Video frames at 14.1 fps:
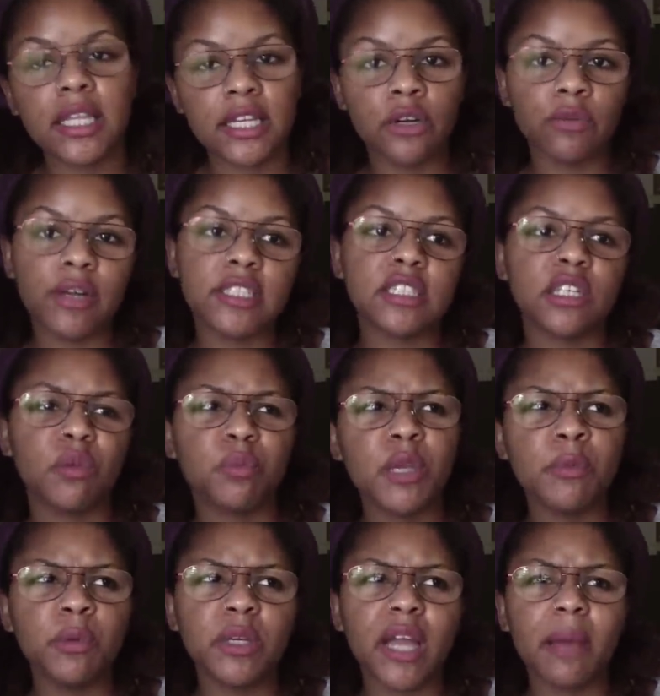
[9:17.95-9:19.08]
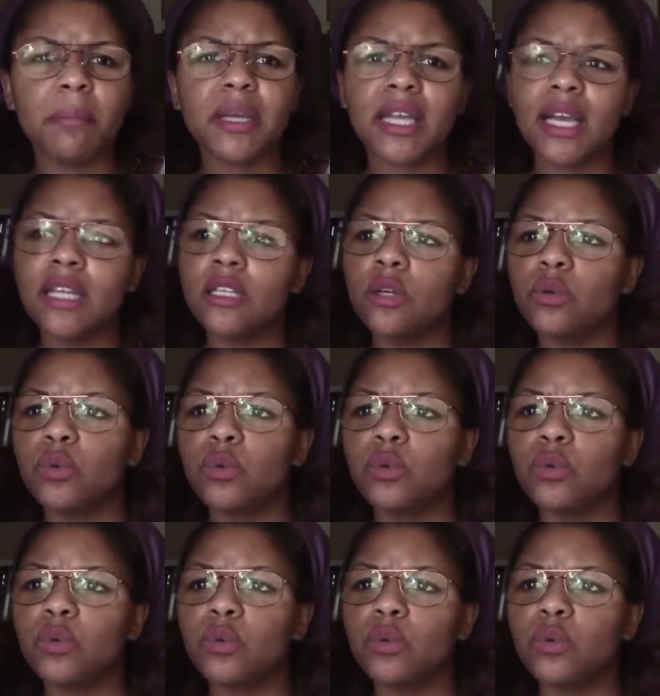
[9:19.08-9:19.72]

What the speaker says: and the rest of the people that Michaela,